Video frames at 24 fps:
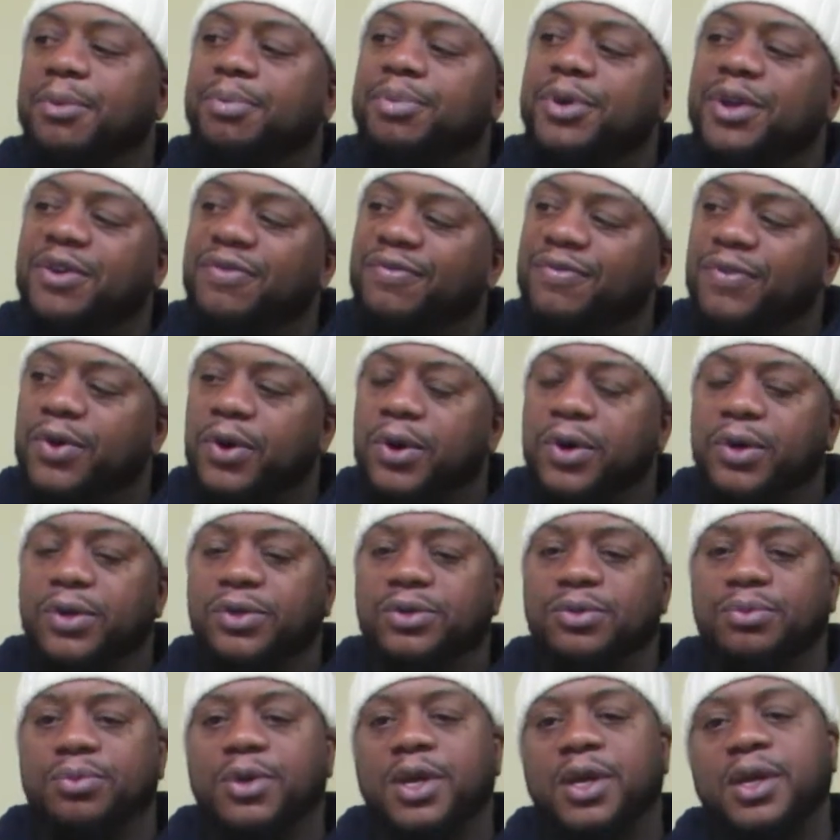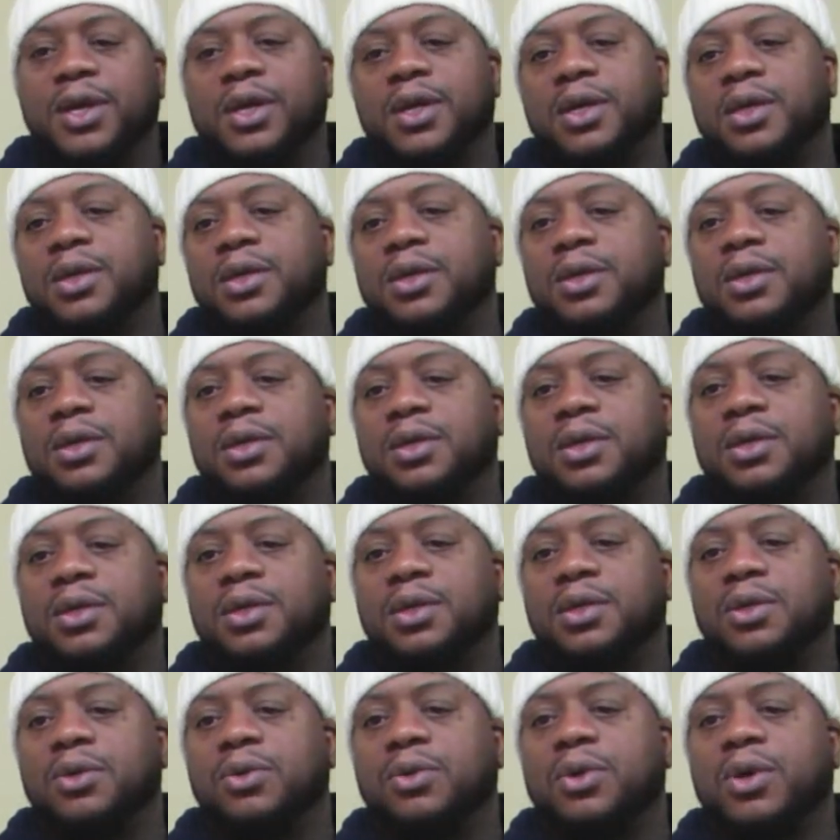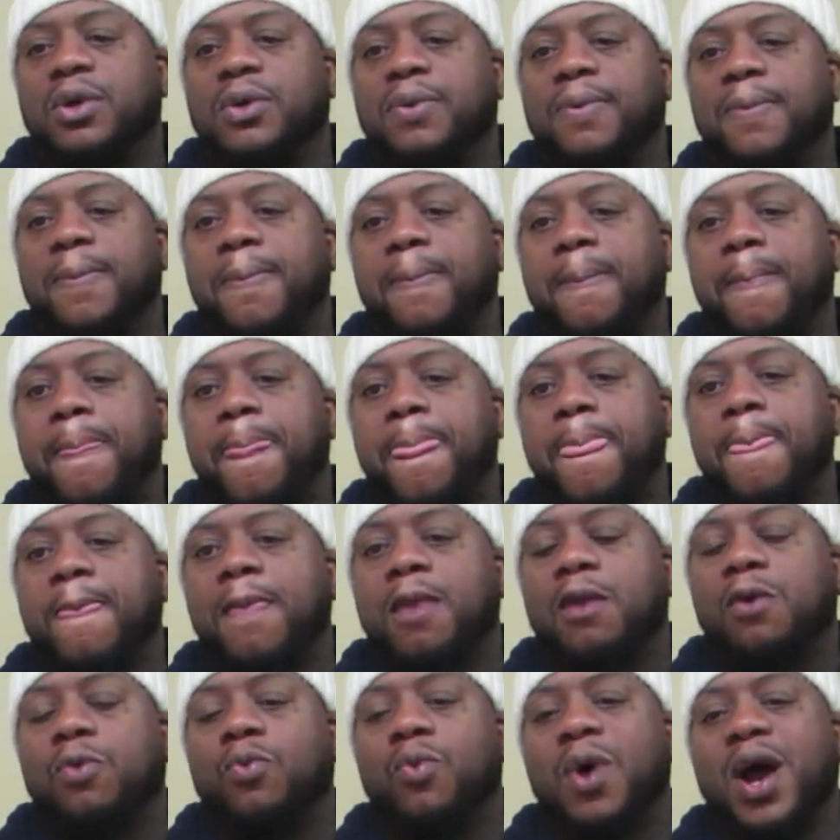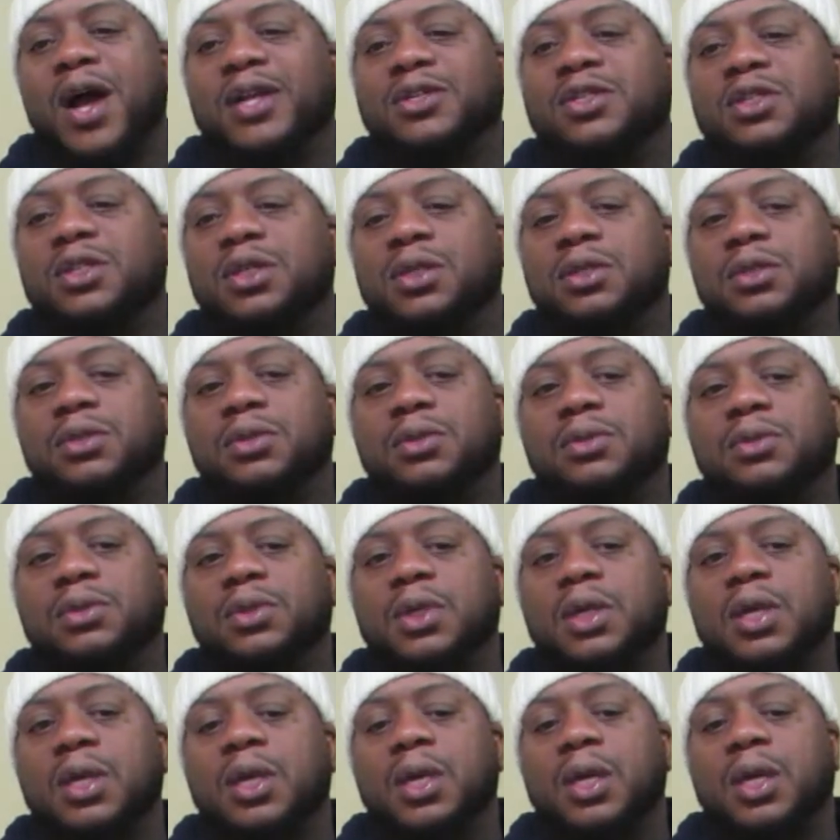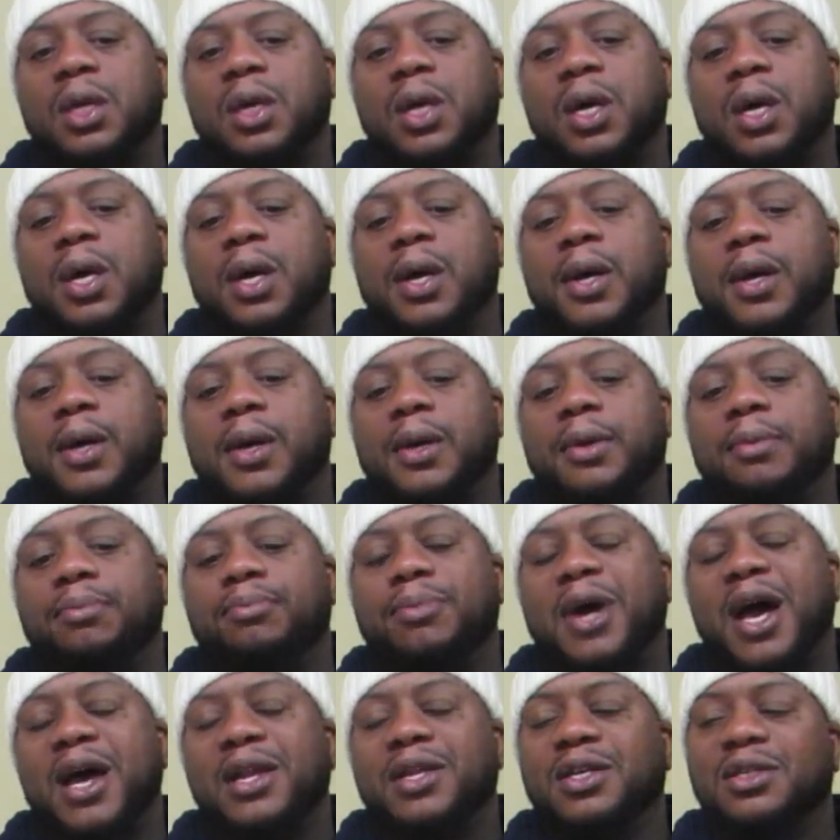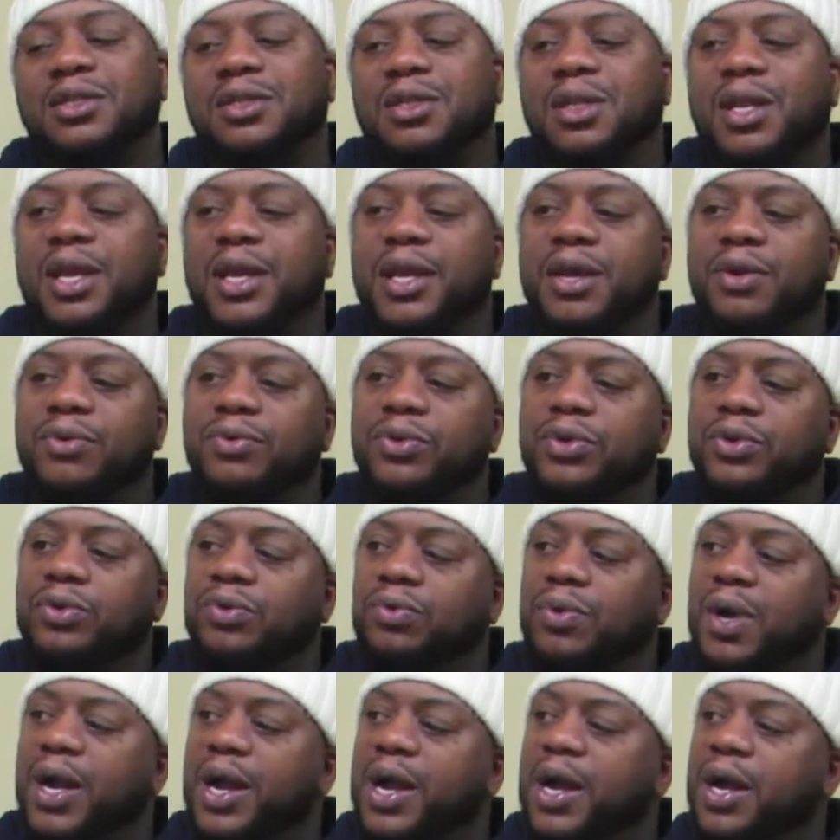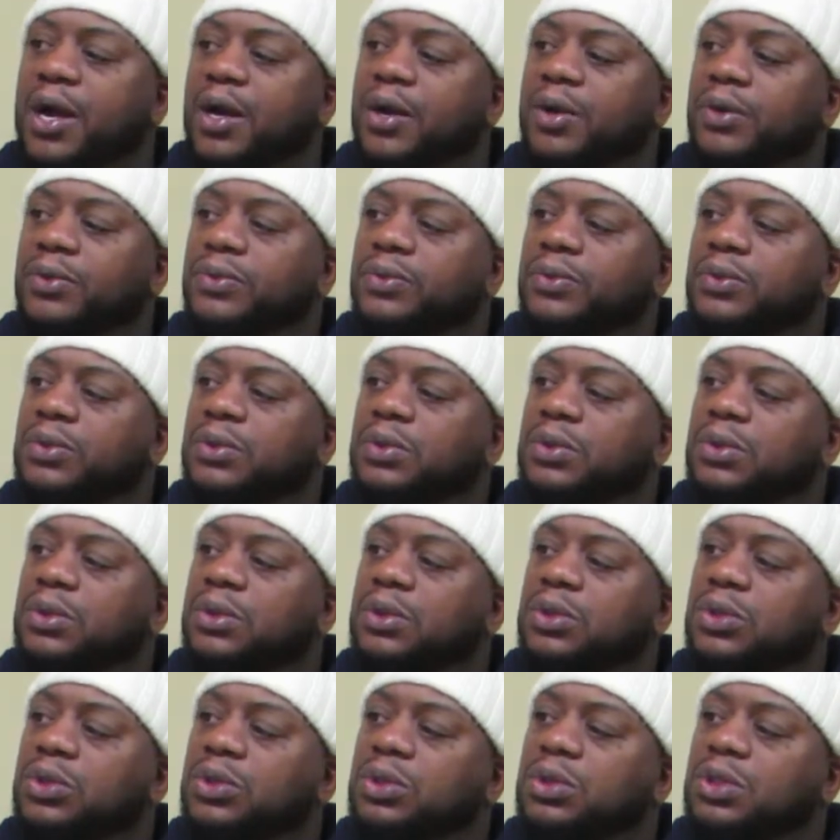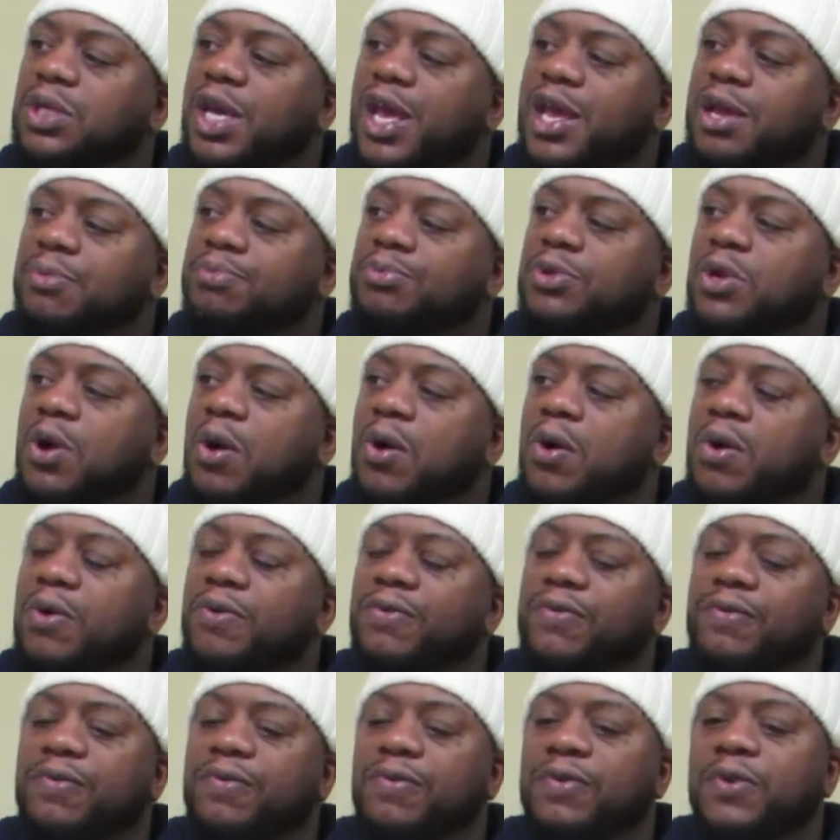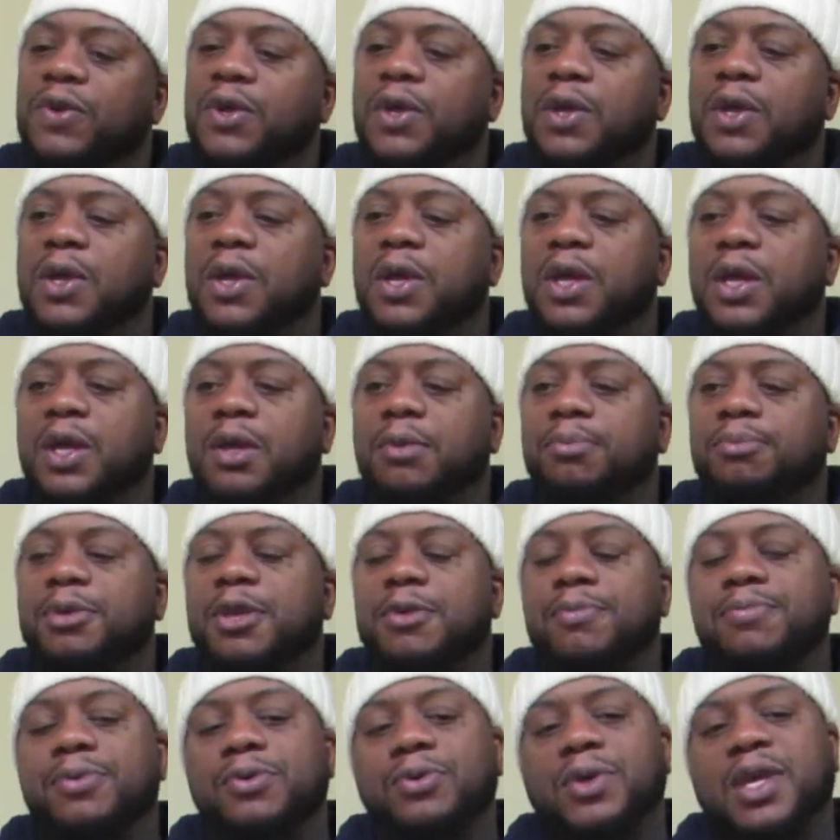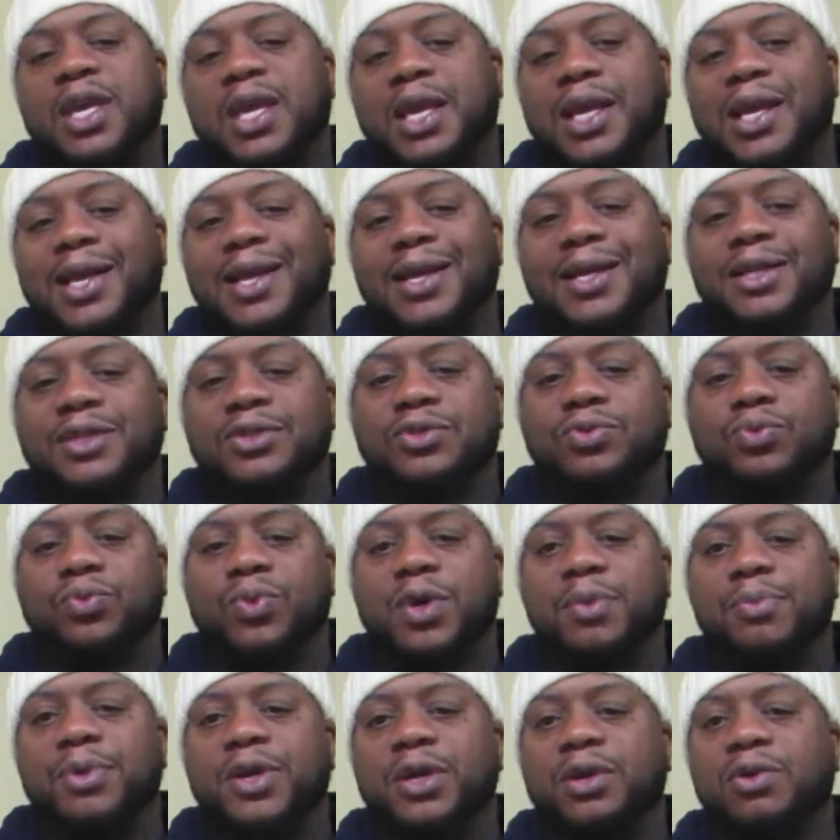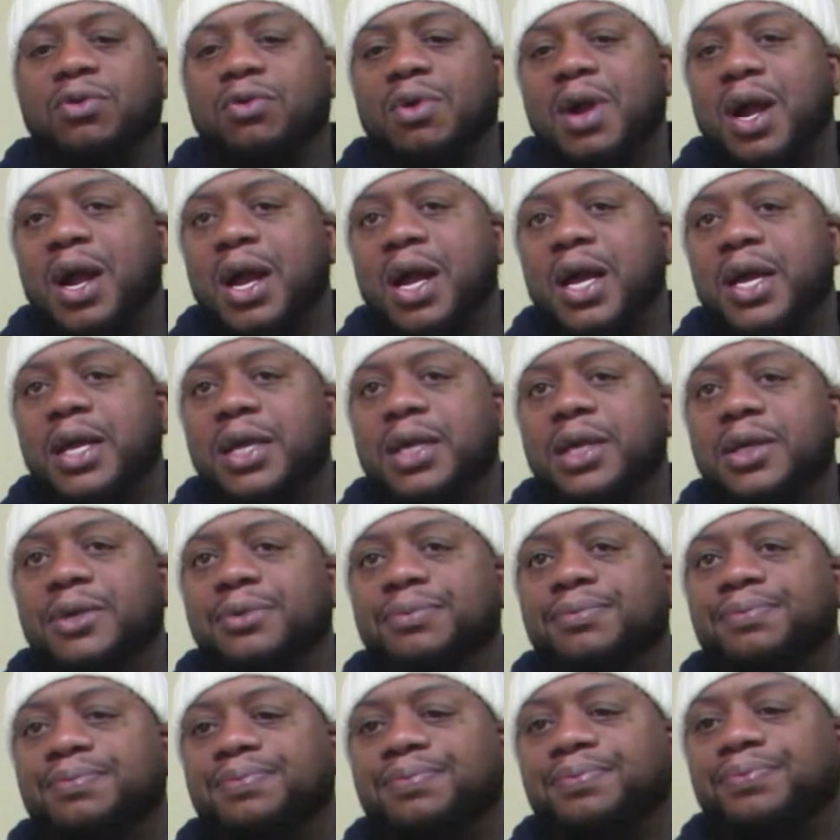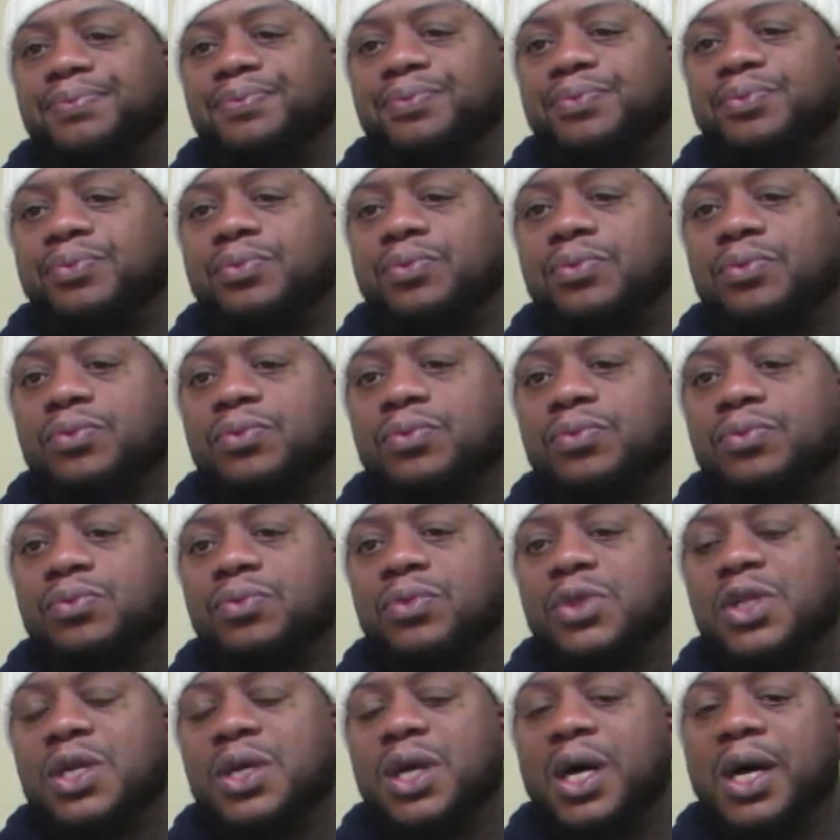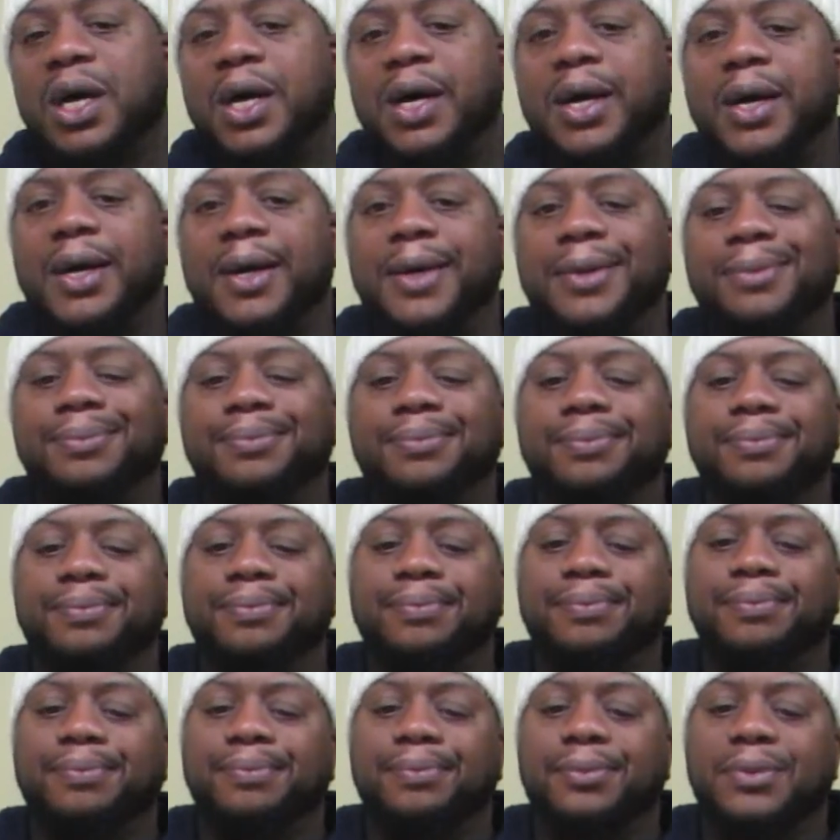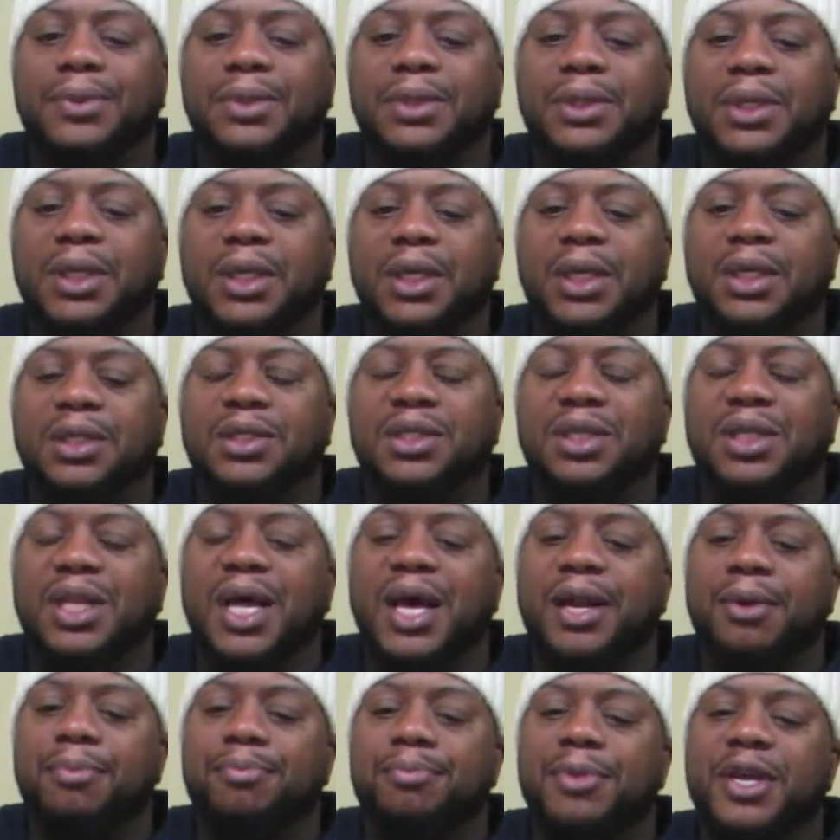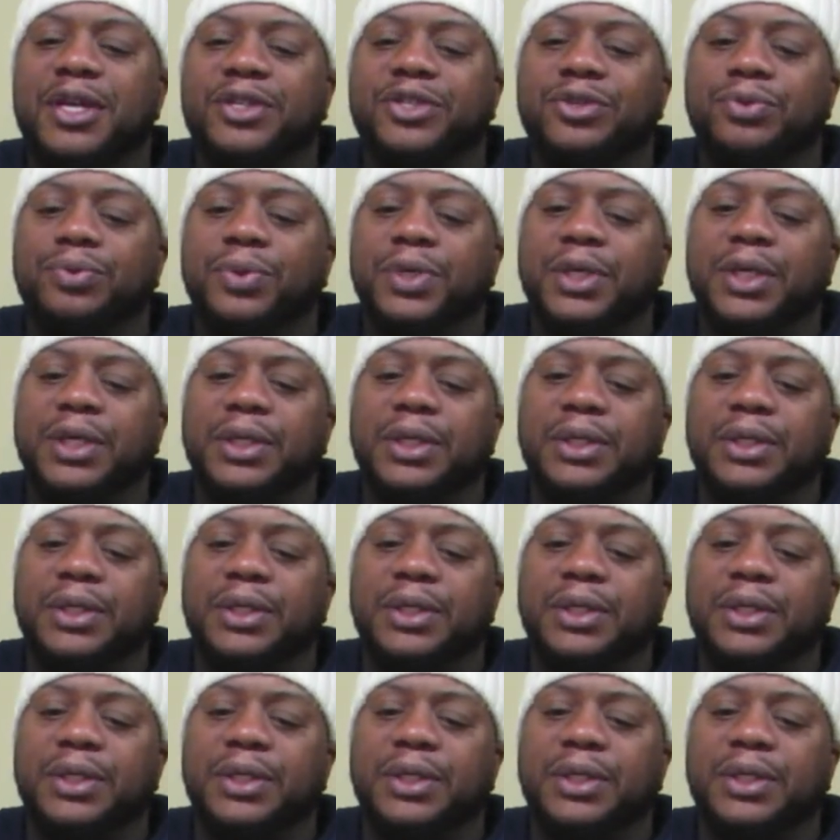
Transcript: of pitfalls, man. You know, watching bodies lay on the ground, taped off, people, kids, women crying. There's a lot of misery